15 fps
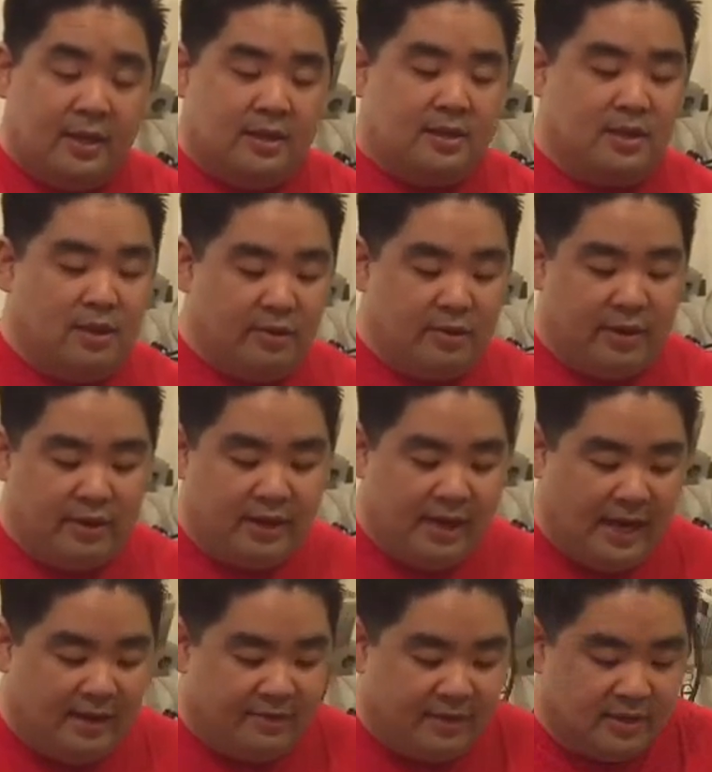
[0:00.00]
So there you
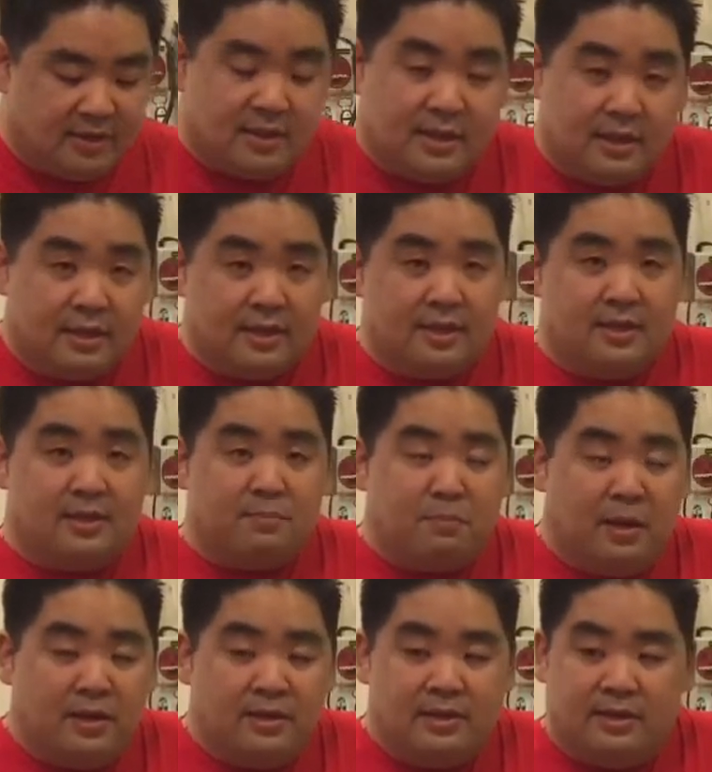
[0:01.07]
have it,
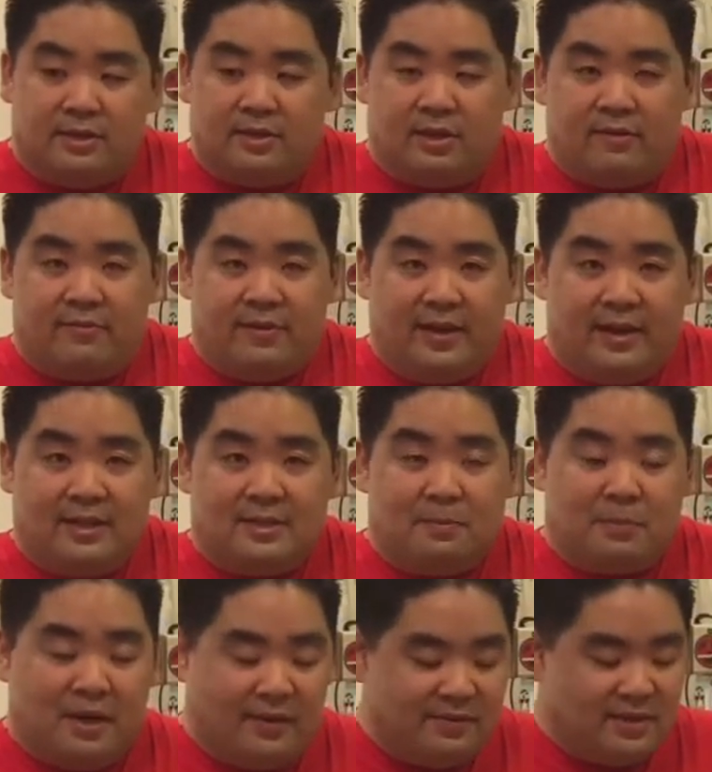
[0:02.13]
Searzall fans,
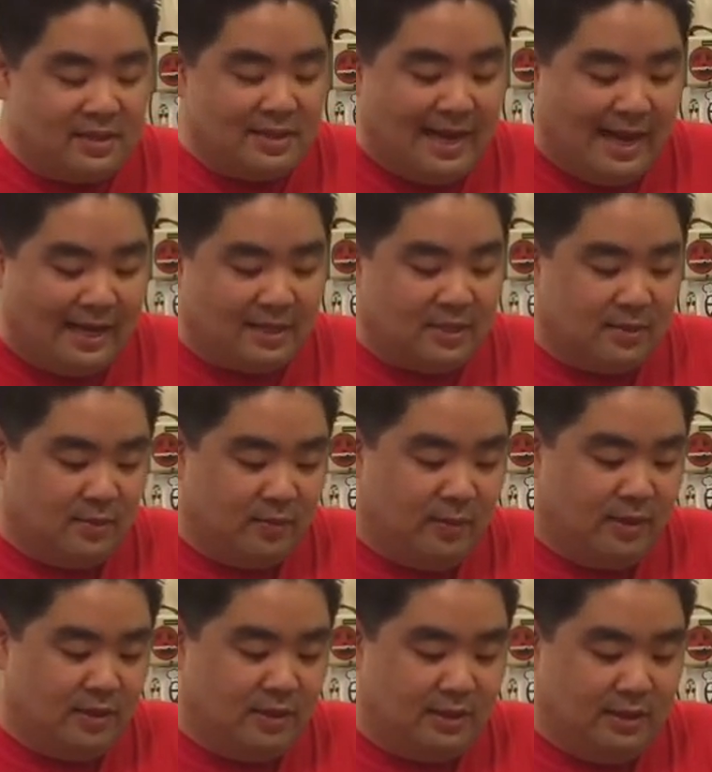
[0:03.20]
puff snacks
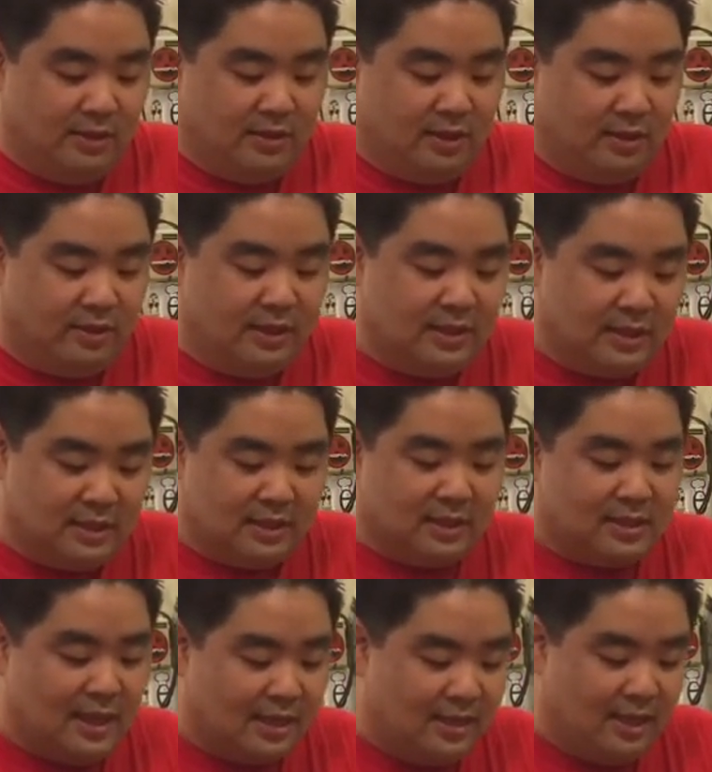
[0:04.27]
with the Searzall.
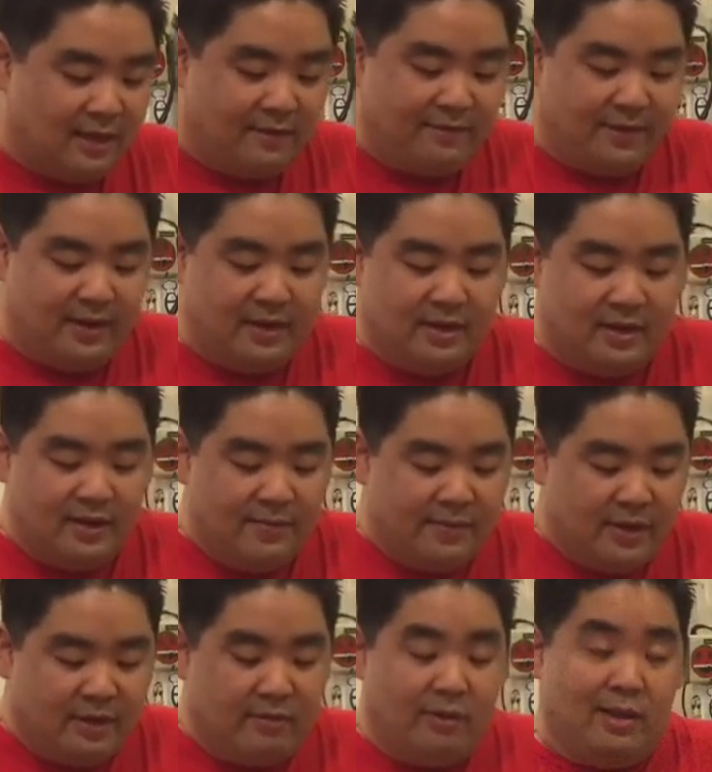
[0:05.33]
This technique I find
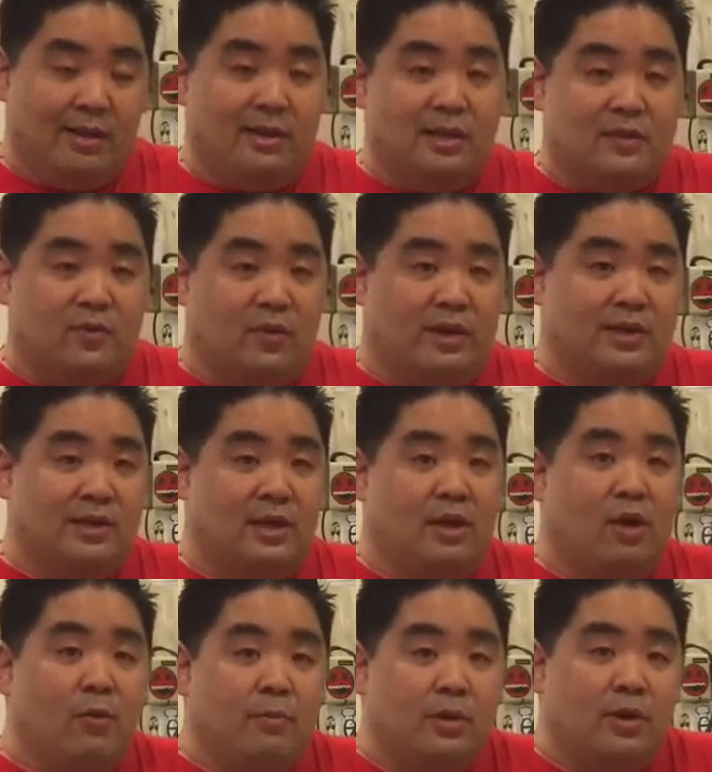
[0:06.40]
really useful as a
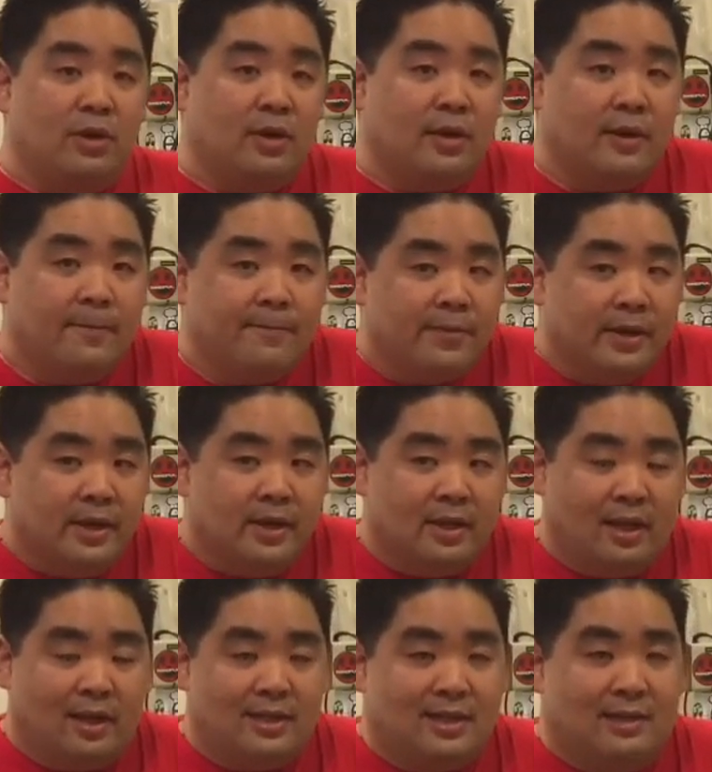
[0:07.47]
home cook. A
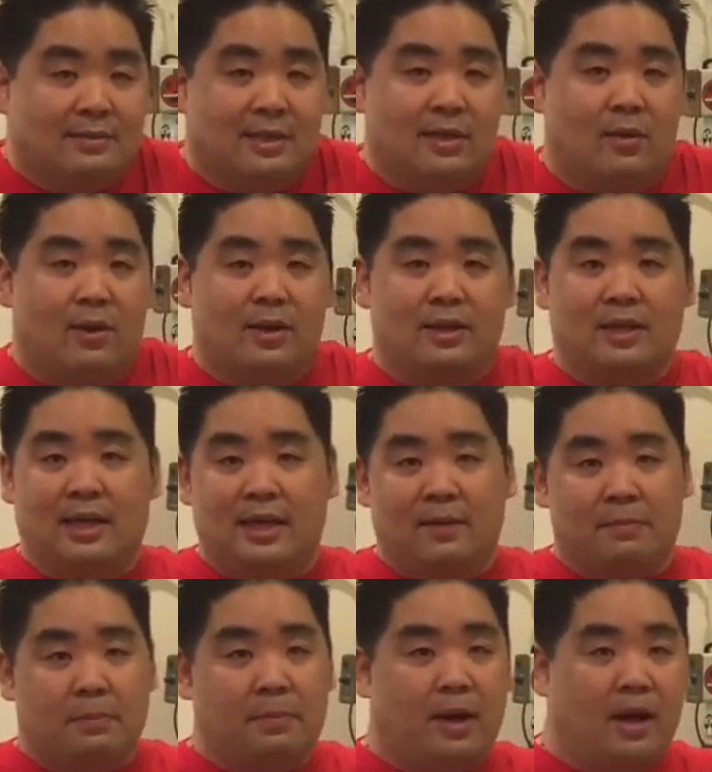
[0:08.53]
lot of times I don't want to heat
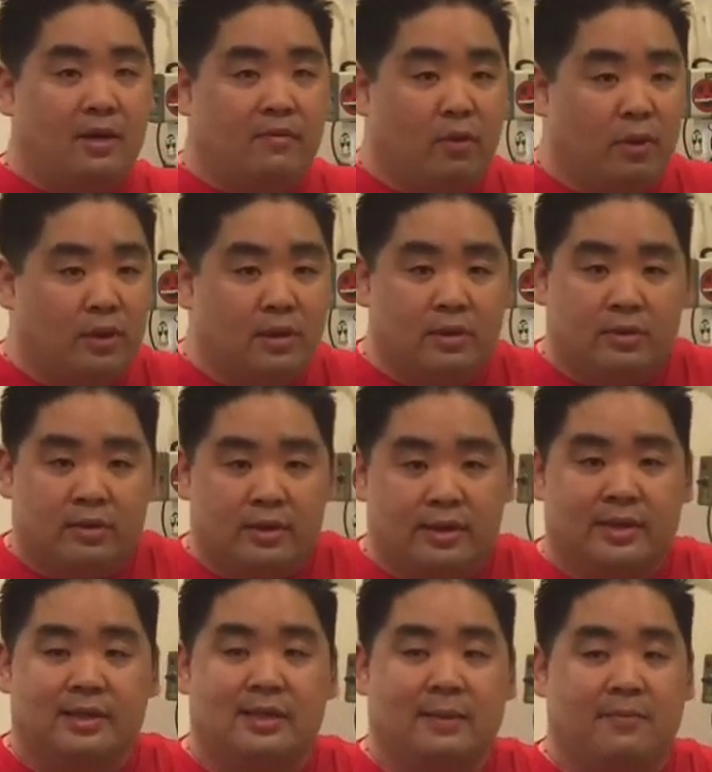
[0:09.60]
up a pot of oil or
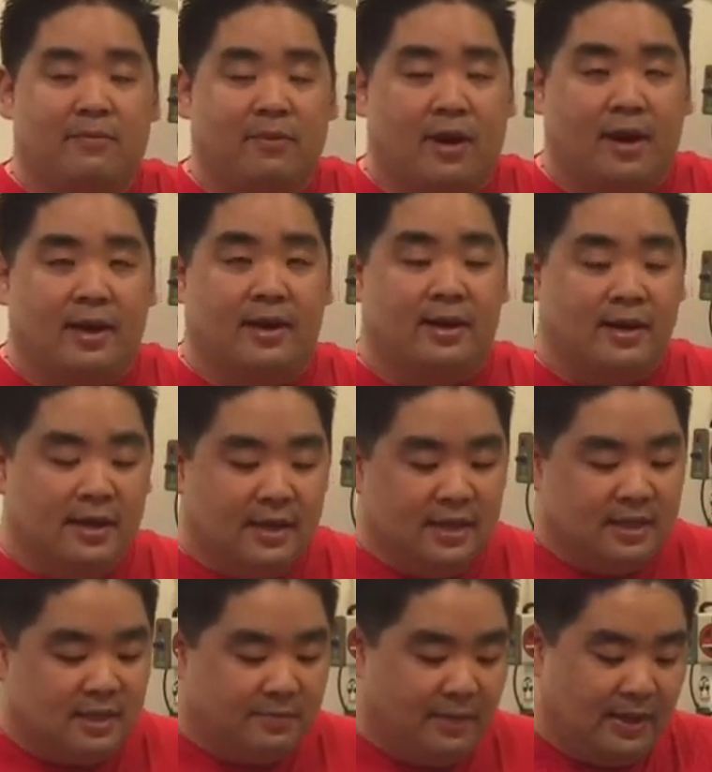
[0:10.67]
the deep fryer
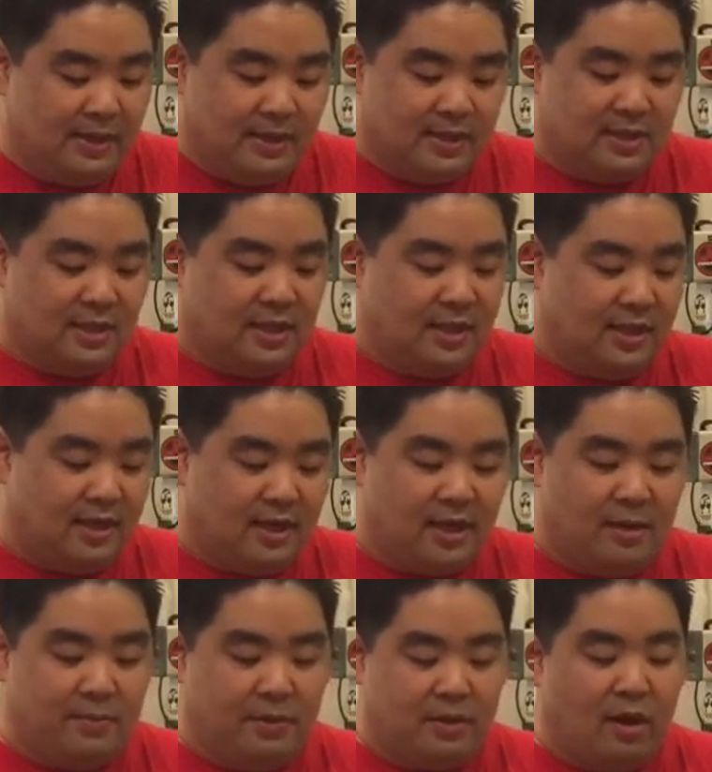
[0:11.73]
to make just a
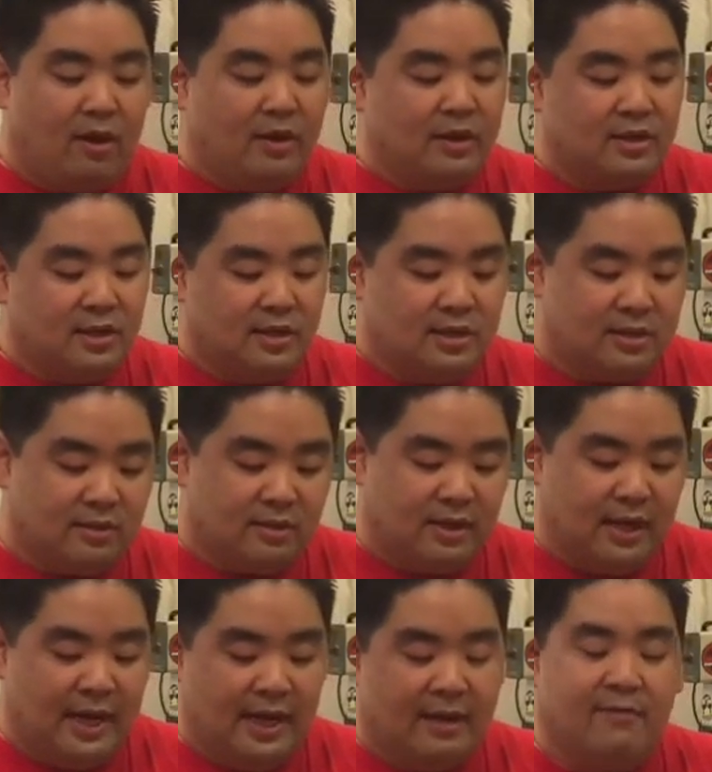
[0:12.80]
couple of garnishes
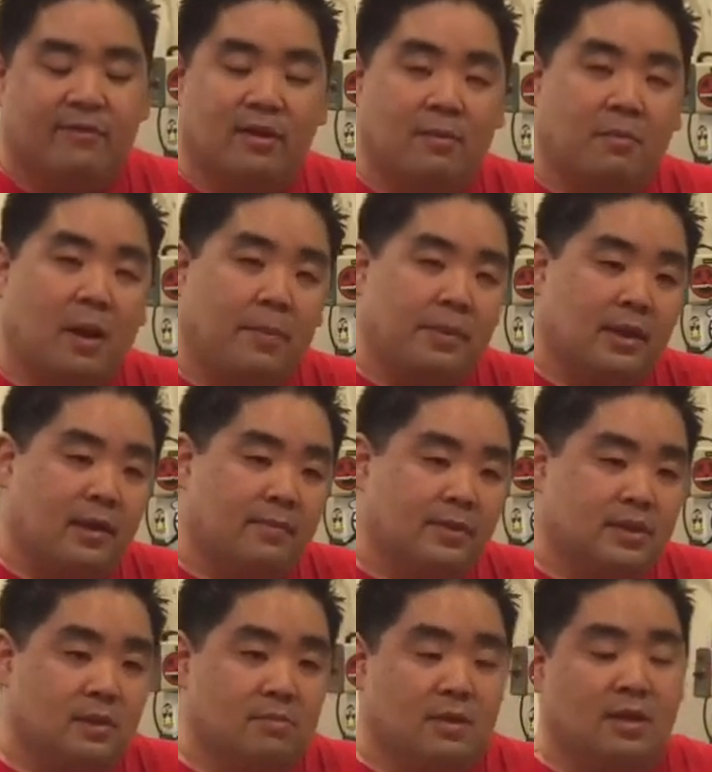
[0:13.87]
or a handful of poppadom
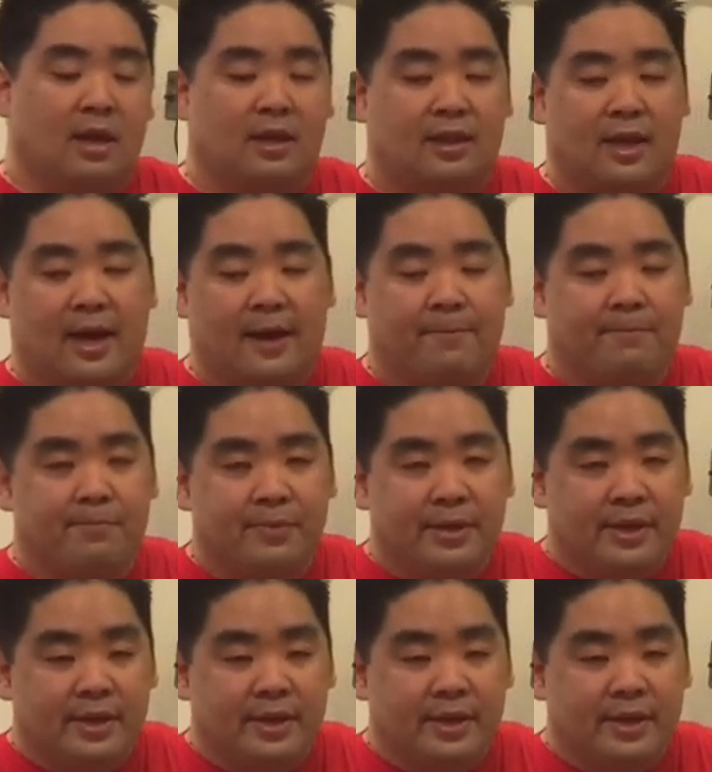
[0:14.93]
or something like that.